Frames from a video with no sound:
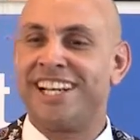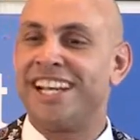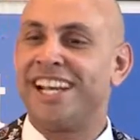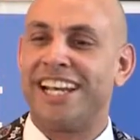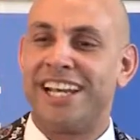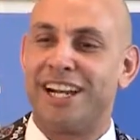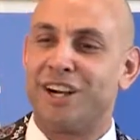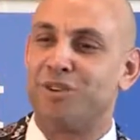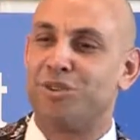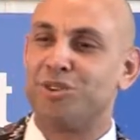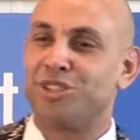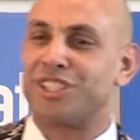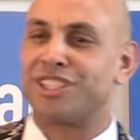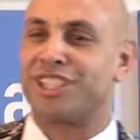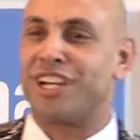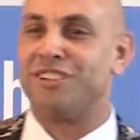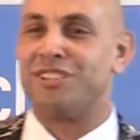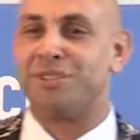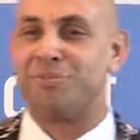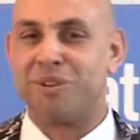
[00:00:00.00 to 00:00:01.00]
It'll all just
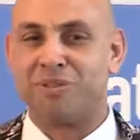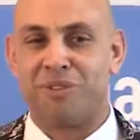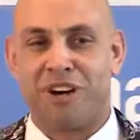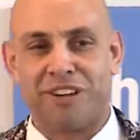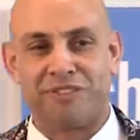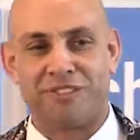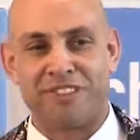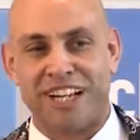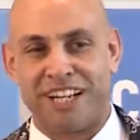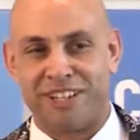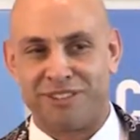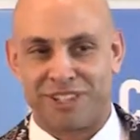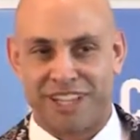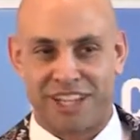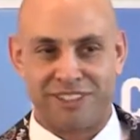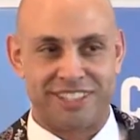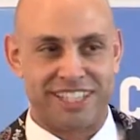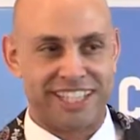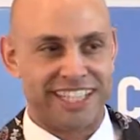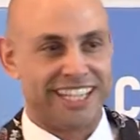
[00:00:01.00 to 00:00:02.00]
go to my wife and then it will
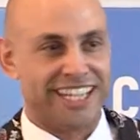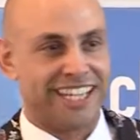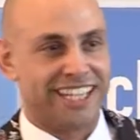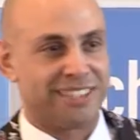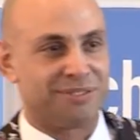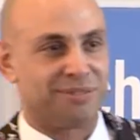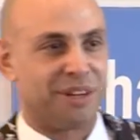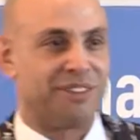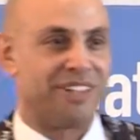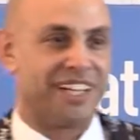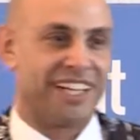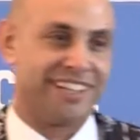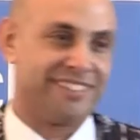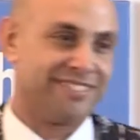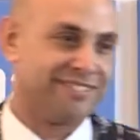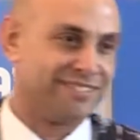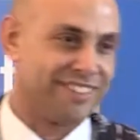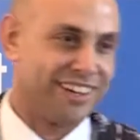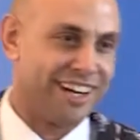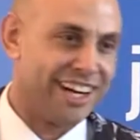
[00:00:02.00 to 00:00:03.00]
go to the kids, won't it?
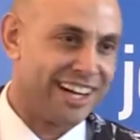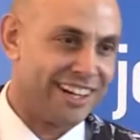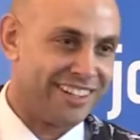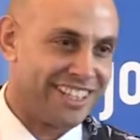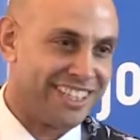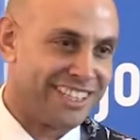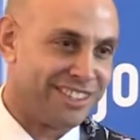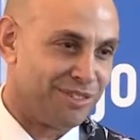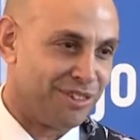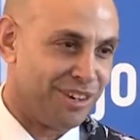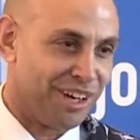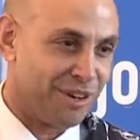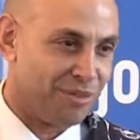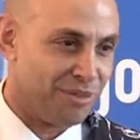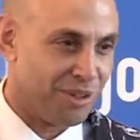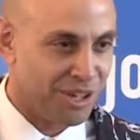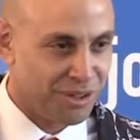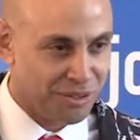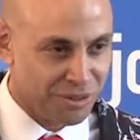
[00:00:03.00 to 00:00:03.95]
I don't need to write a will.